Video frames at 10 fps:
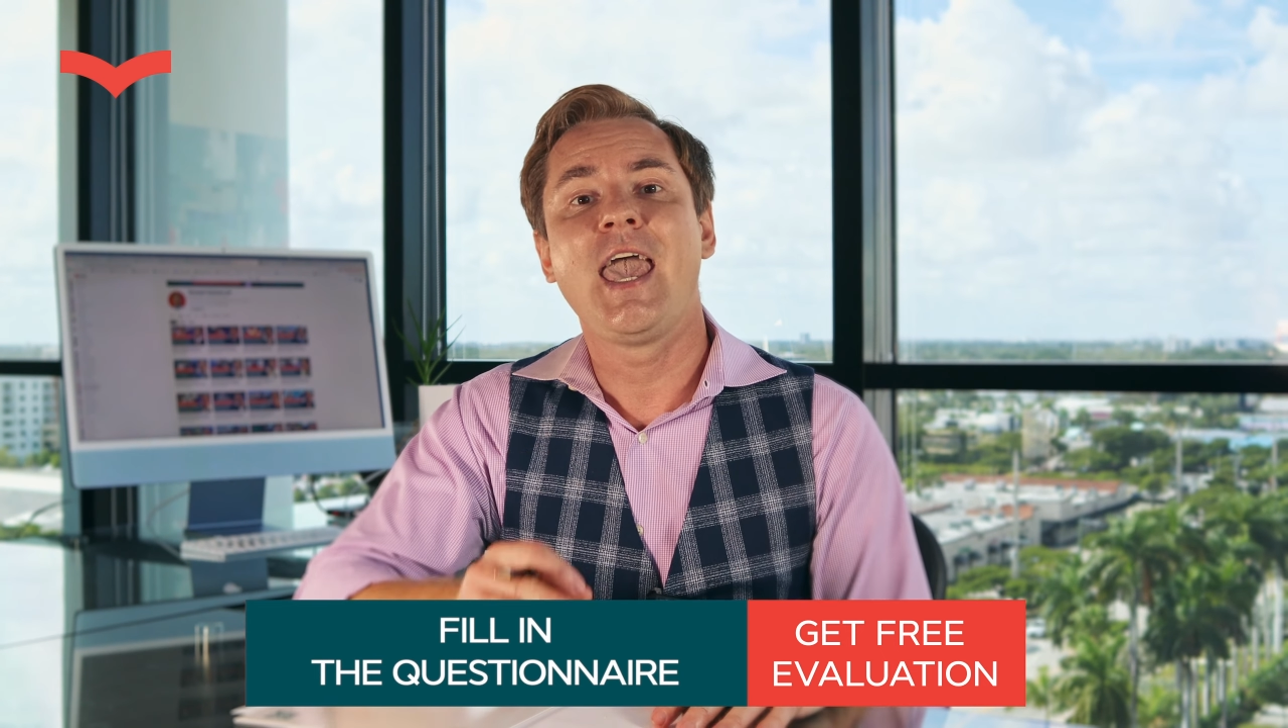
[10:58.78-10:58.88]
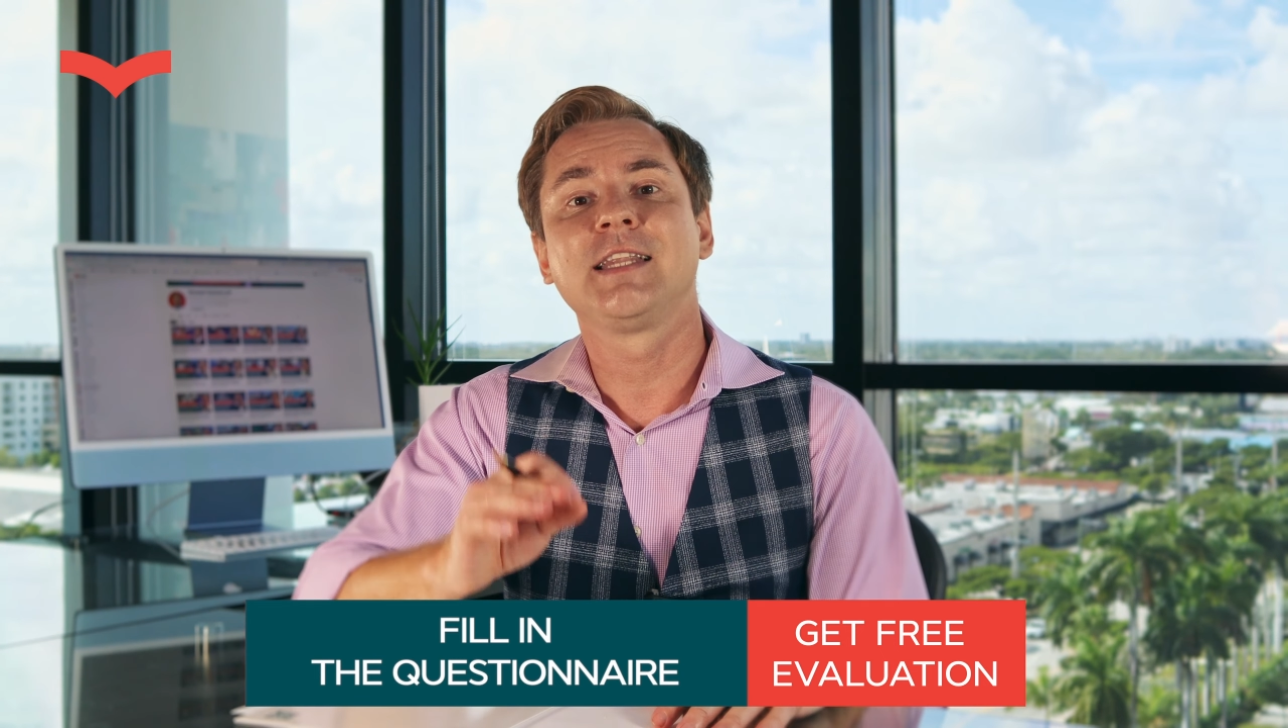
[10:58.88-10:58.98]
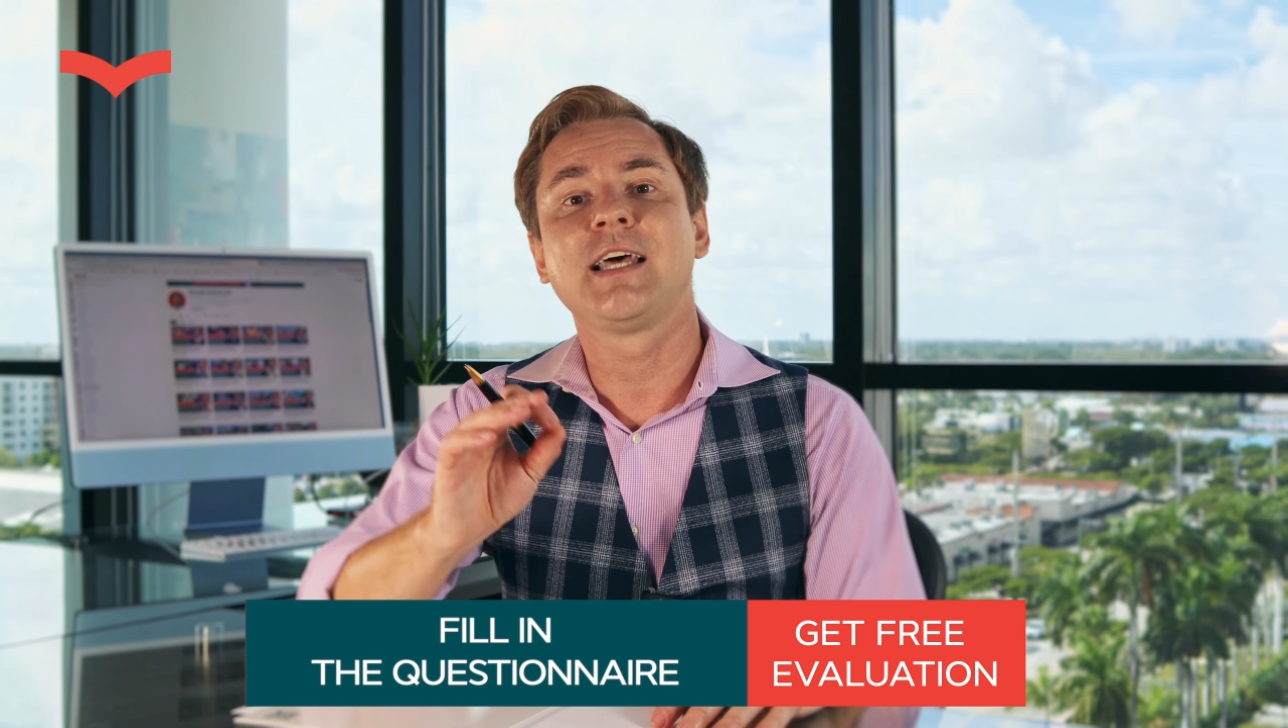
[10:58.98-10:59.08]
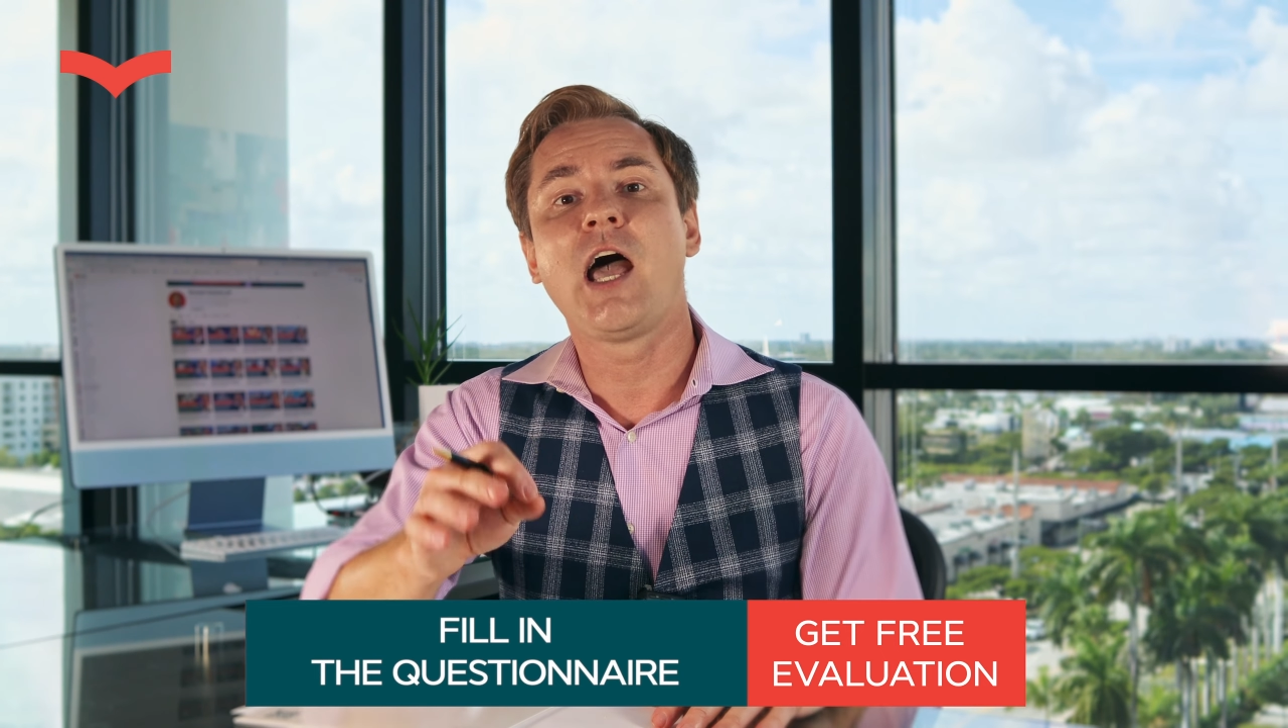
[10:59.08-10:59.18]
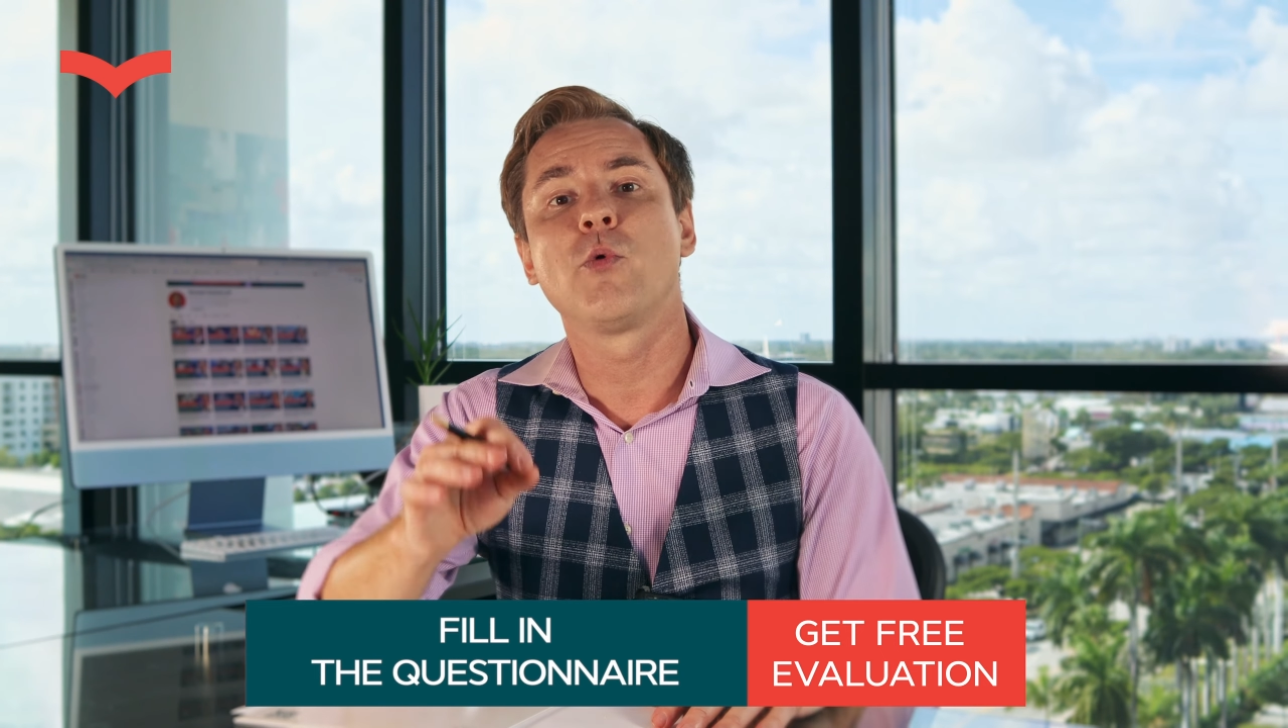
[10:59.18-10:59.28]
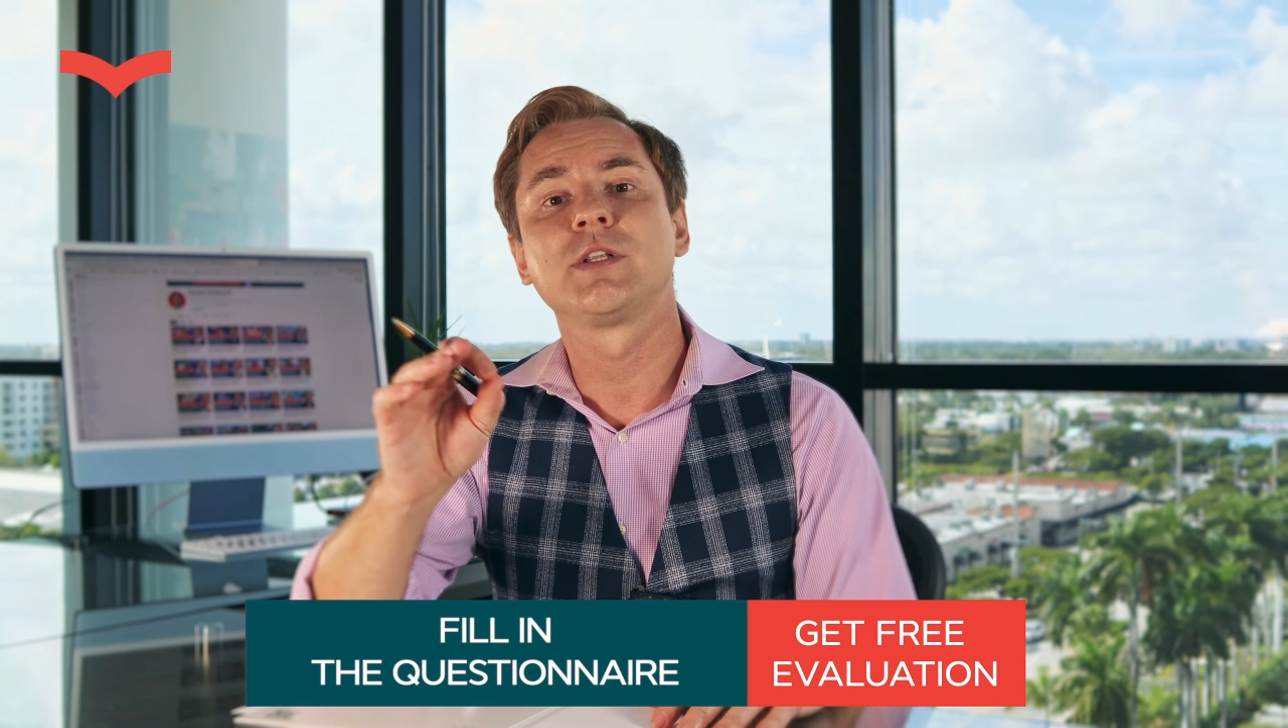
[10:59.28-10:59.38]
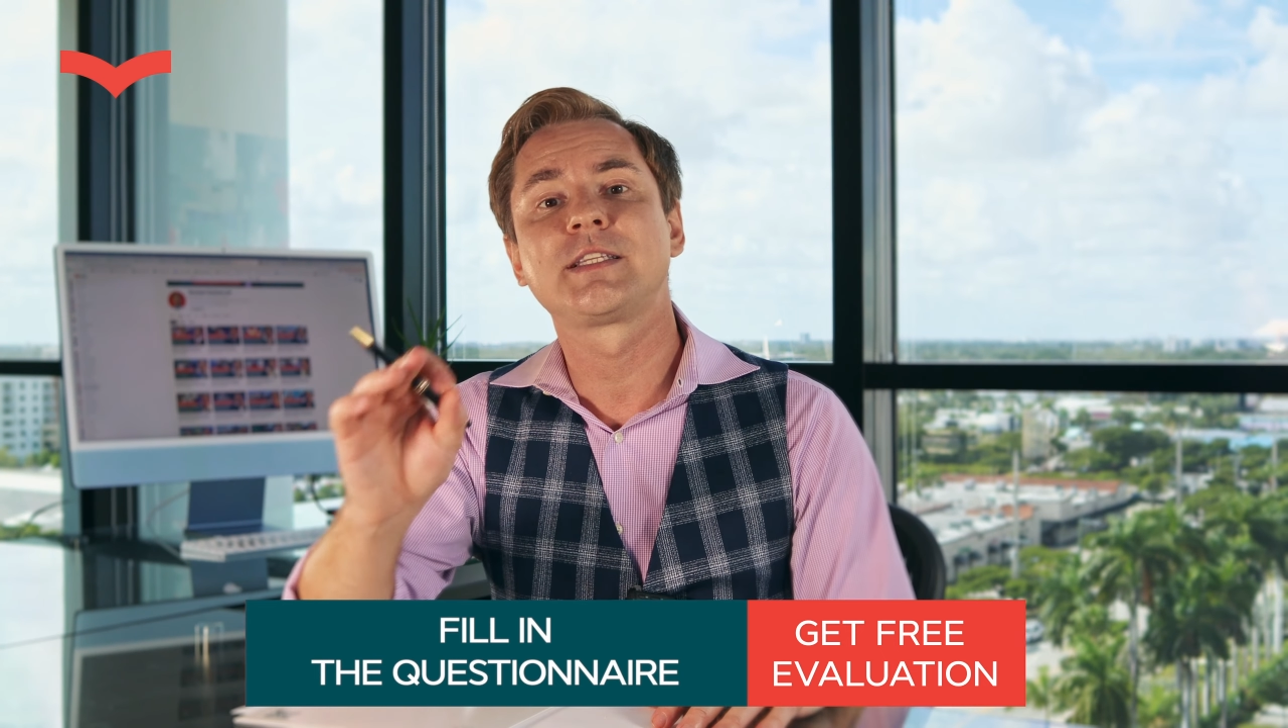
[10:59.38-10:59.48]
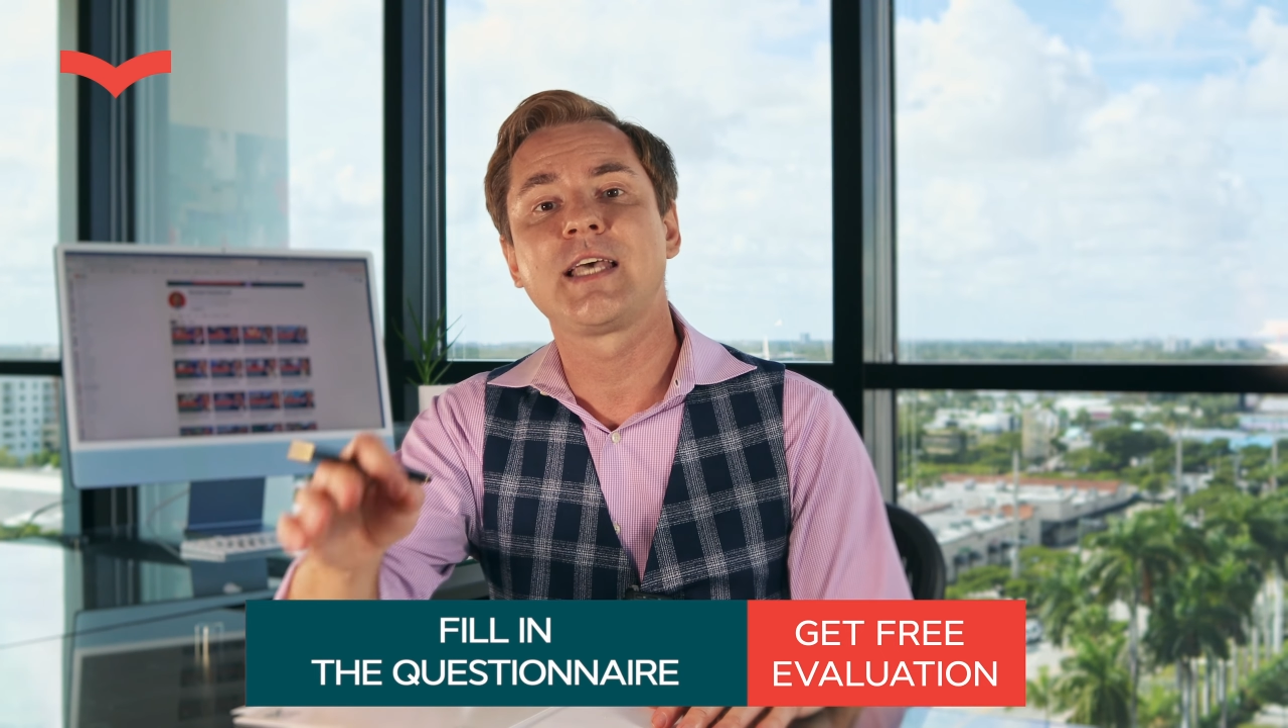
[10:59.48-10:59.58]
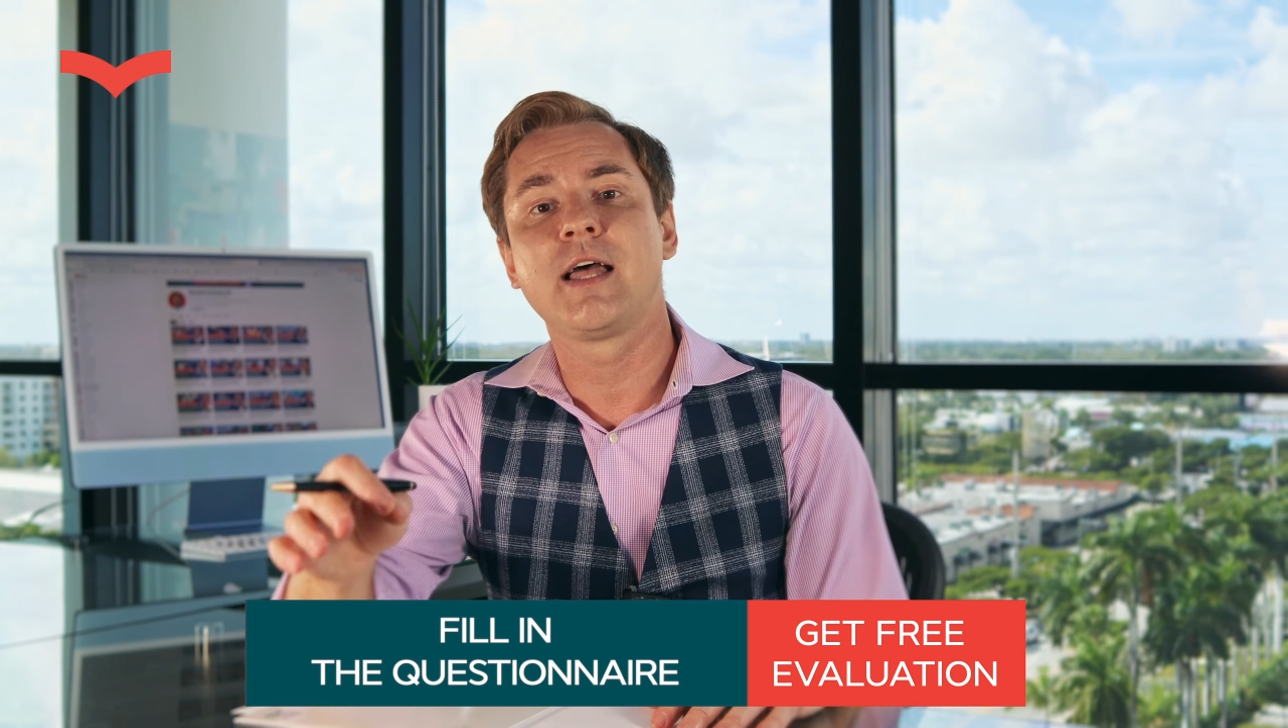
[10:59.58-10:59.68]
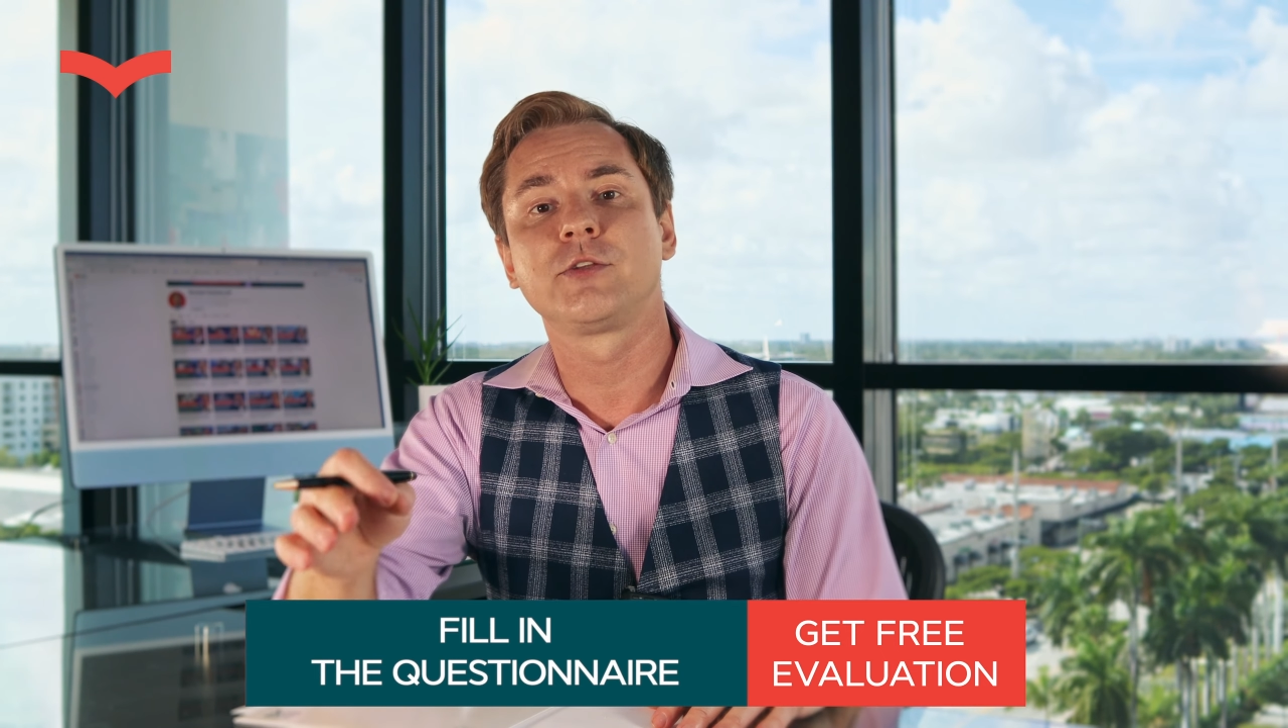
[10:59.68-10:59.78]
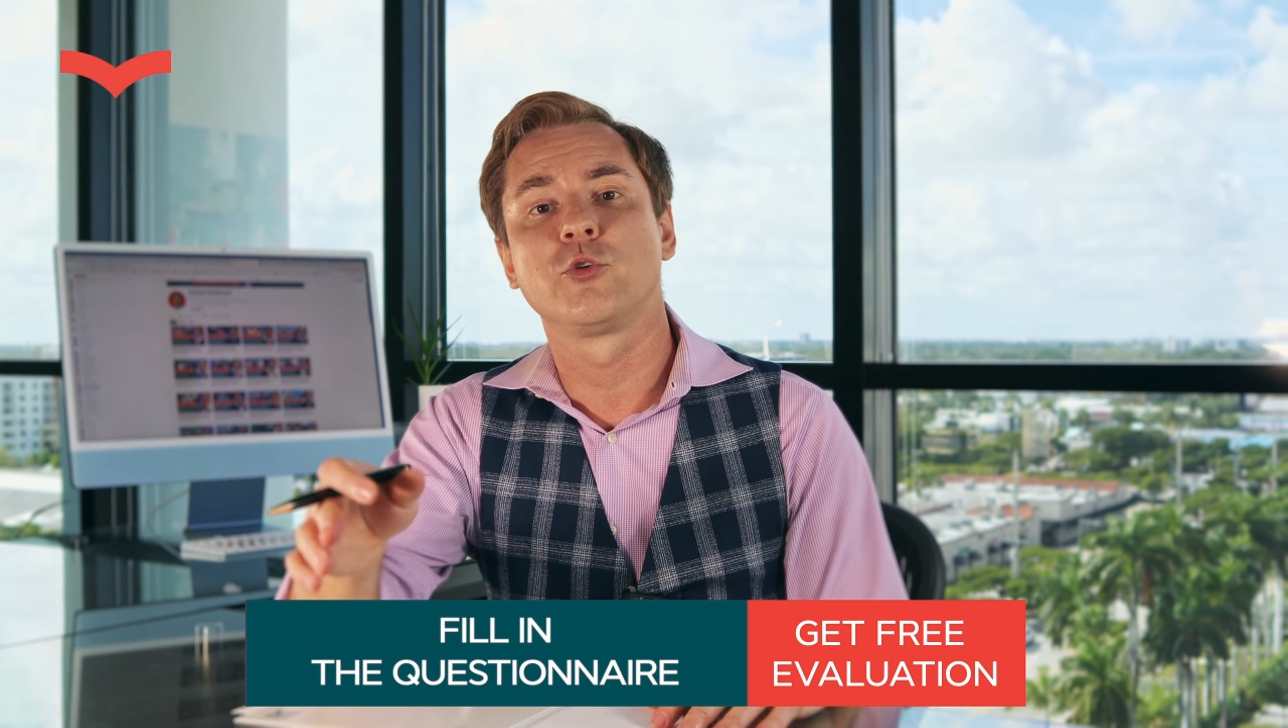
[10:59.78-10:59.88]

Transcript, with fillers: and I will tell